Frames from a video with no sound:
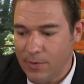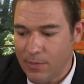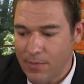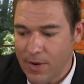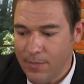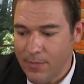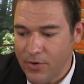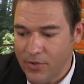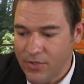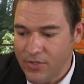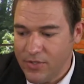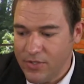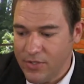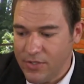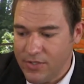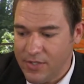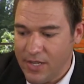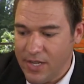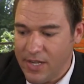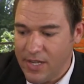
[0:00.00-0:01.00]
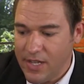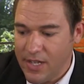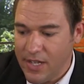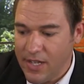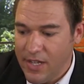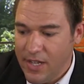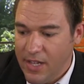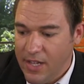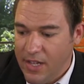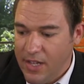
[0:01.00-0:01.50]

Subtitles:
Remember, this is a